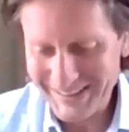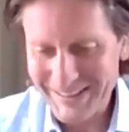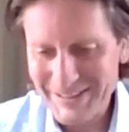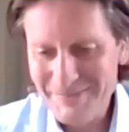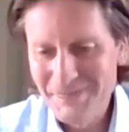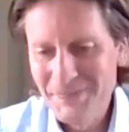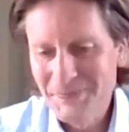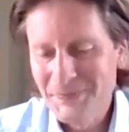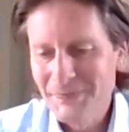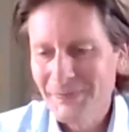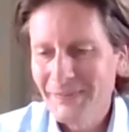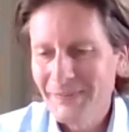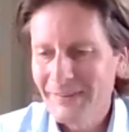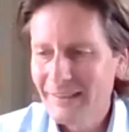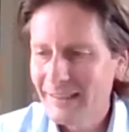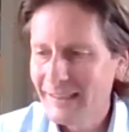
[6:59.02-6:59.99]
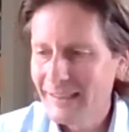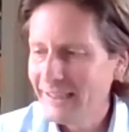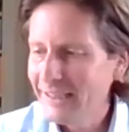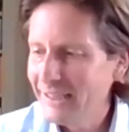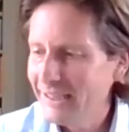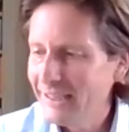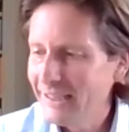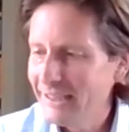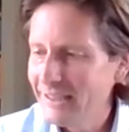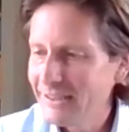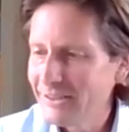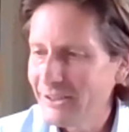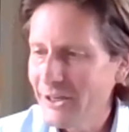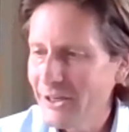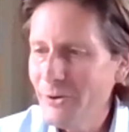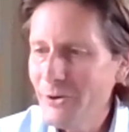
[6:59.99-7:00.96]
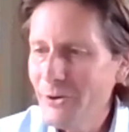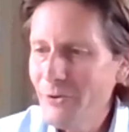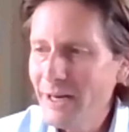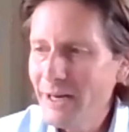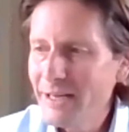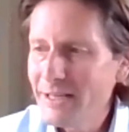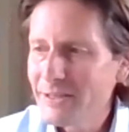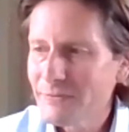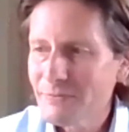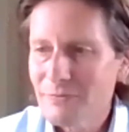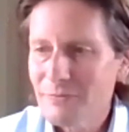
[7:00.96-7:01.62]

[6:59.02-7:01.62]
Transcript: to go and raise